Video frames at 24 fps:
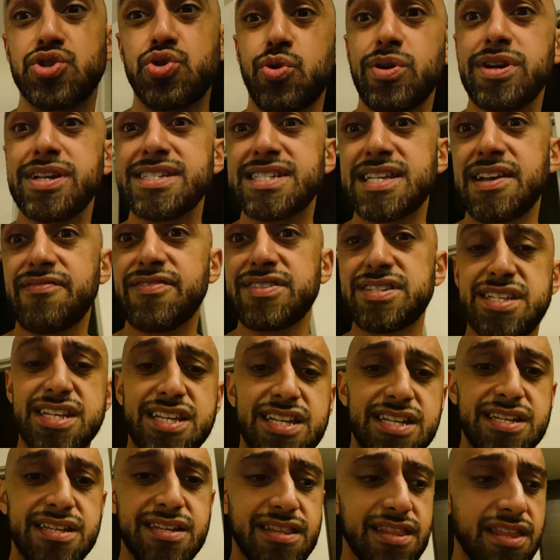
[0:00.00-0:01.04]

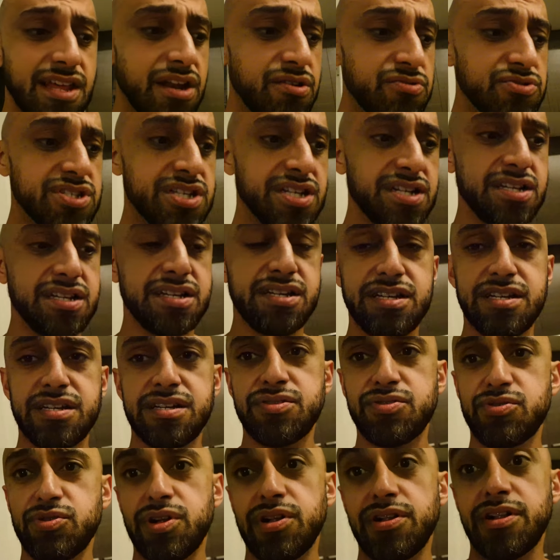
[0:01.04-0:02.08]
2017, thought I was gonna,
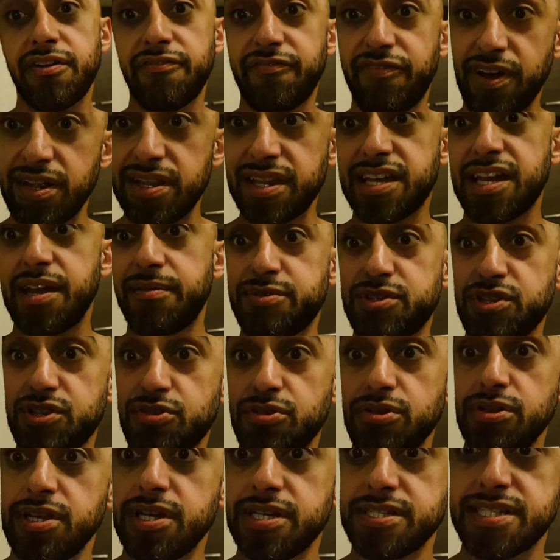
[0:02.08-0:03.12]
well, I finally came to the
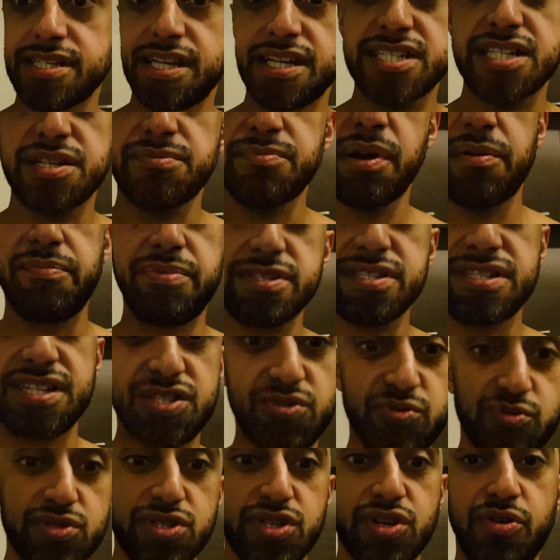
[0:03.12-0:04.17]
realization my
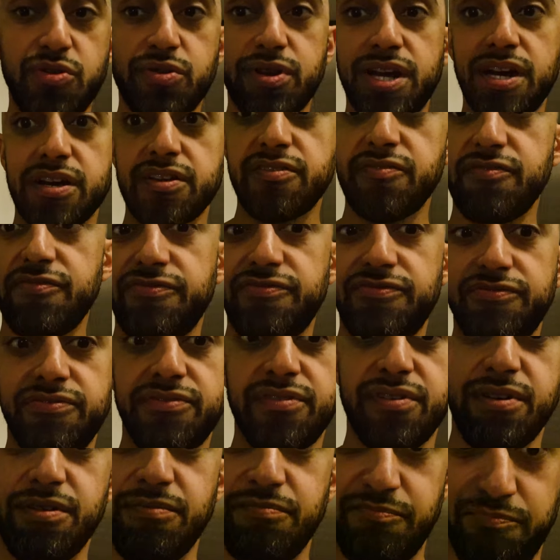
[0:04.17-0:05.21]
business was going out of
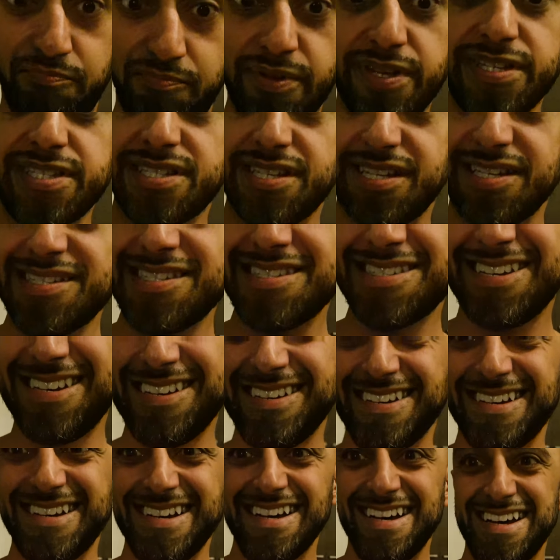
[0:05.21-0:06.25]
business,
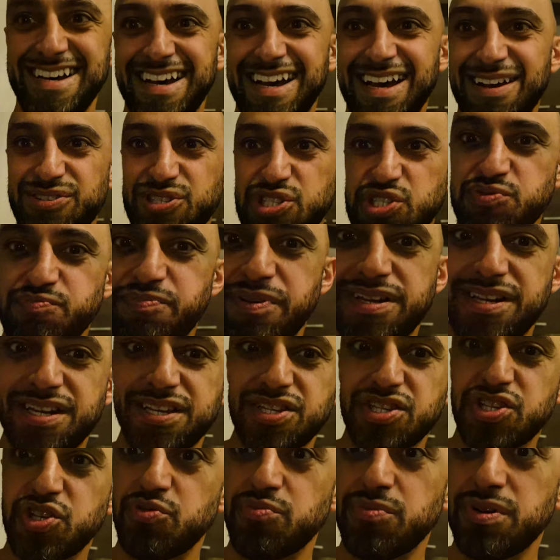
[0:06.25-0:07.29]

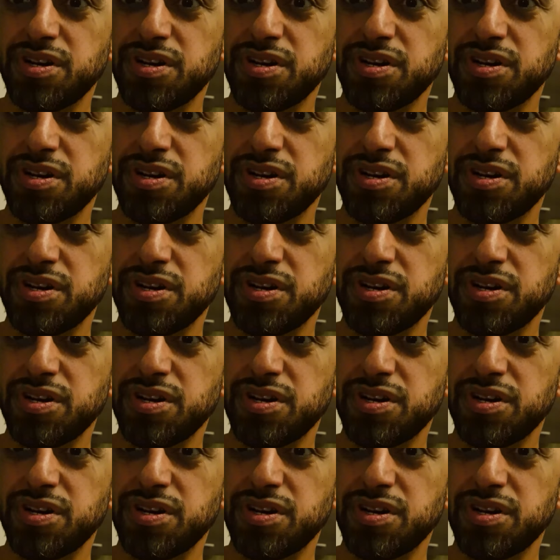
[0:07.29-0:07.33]
spending too